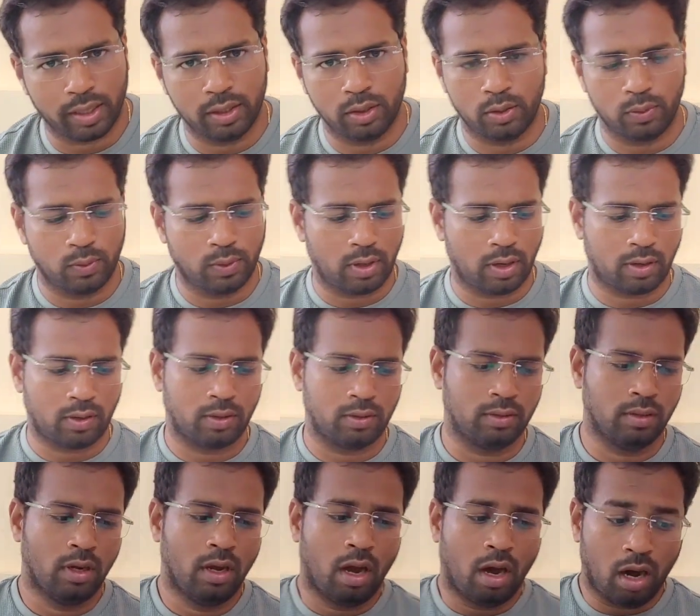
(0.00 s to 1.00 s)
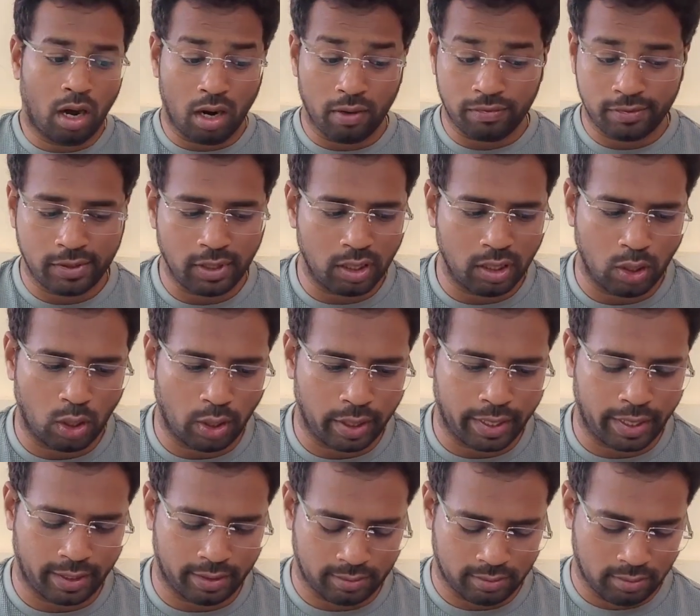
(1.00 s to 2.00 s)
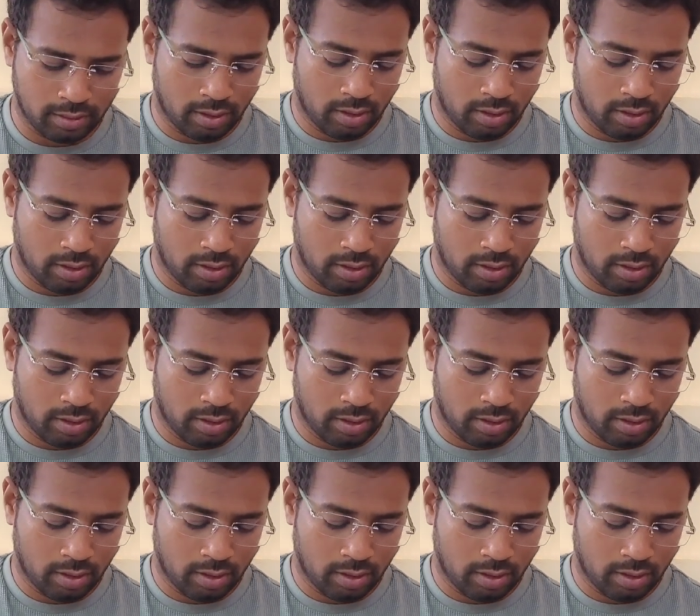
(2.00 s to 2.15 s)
into your account. After login,